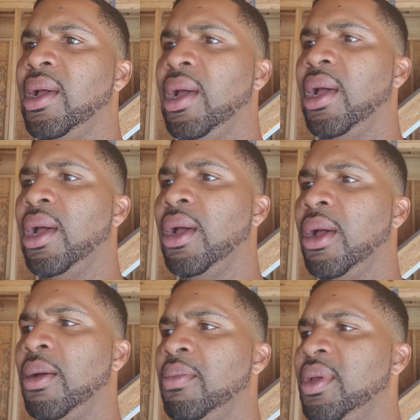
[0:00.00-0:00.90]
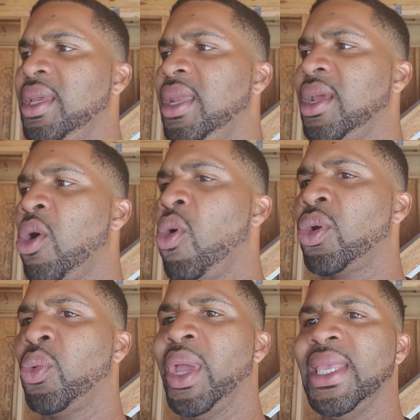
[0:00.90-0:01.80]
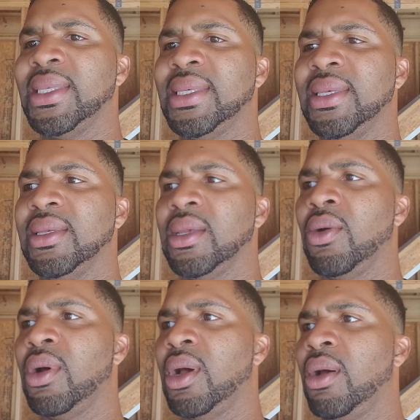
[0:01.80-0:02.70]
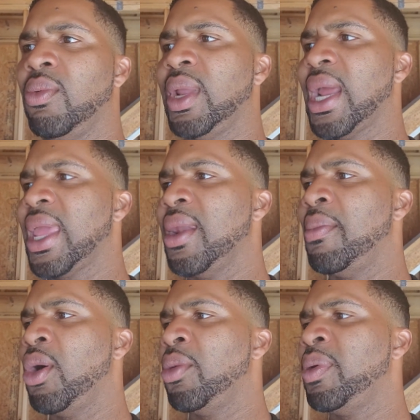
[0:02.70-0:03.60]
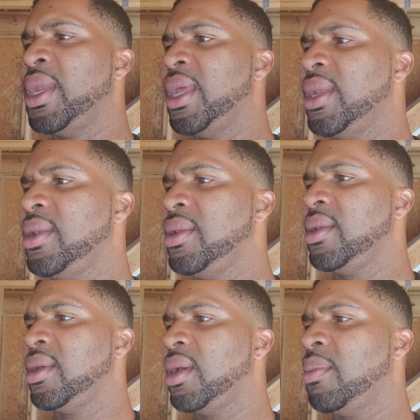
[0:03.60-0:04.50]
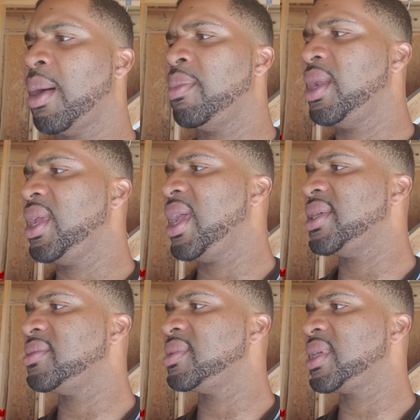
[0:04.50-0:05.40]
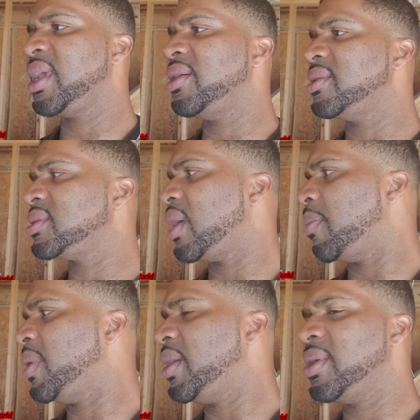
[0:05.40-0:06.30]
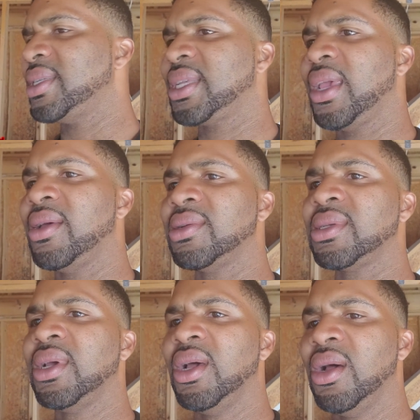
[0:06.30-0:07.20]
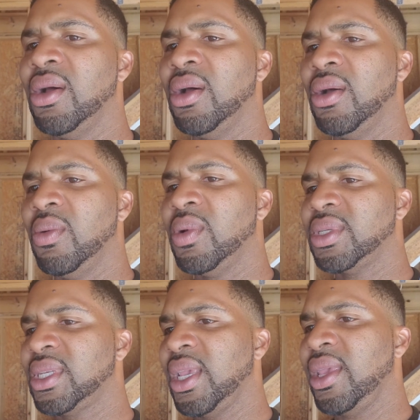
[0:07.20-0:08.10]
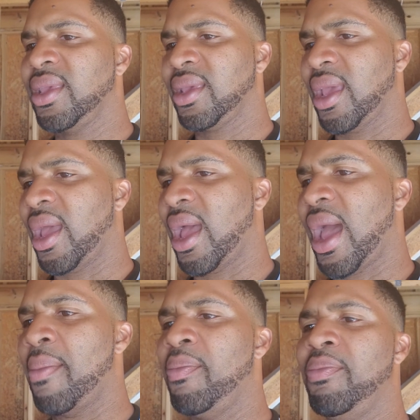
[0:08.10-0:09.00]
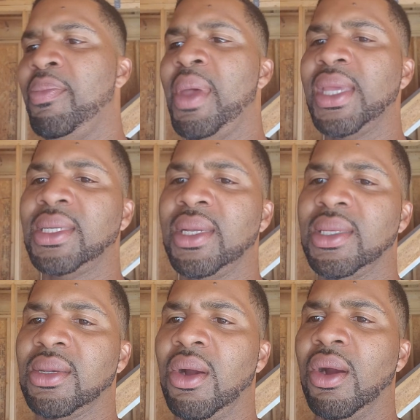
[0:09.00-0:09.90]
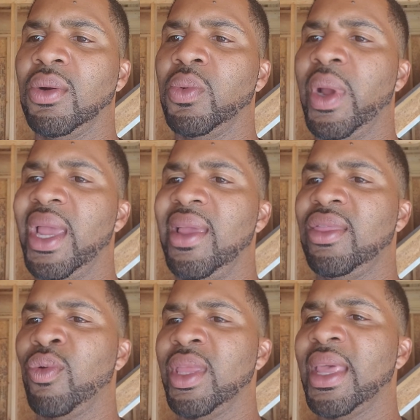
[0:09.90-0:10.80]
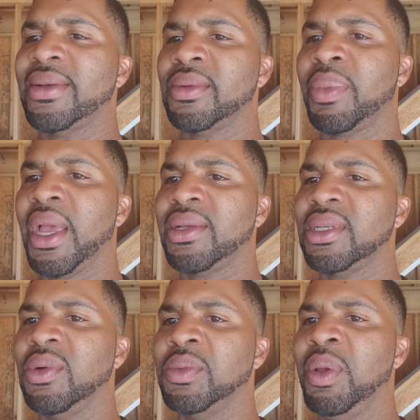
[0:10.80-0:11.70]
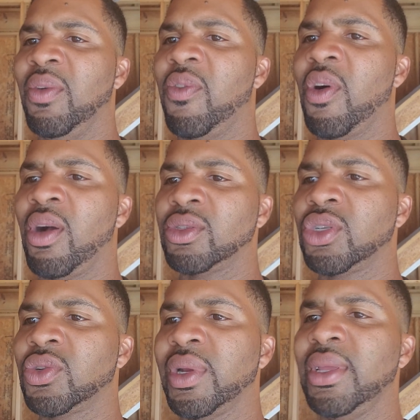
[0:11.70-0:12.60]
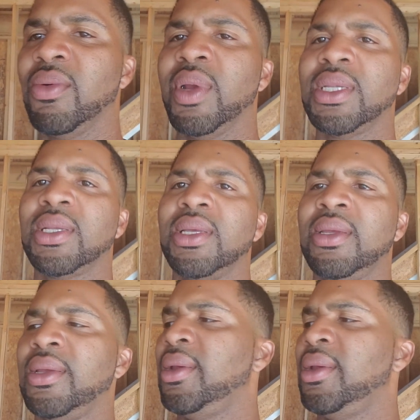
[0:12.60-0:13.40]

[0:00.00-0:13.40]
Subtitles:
the corner weights. So when I get the motor put in, my buddy he has some scales, so I'll put it on the scales. We'll see. I bet you this car weighed 3,000 pounds. It was built for Ultra Street originally,